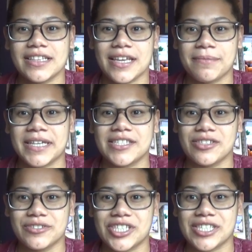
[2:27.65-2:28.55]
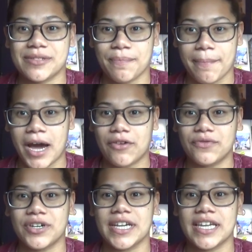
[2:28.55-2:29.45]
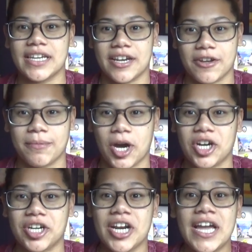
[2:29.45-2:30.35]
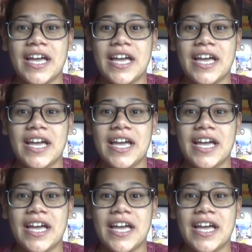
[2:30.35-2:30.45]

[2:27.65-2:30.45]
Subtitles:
that plays Lucius Malfoy in Harry Potter.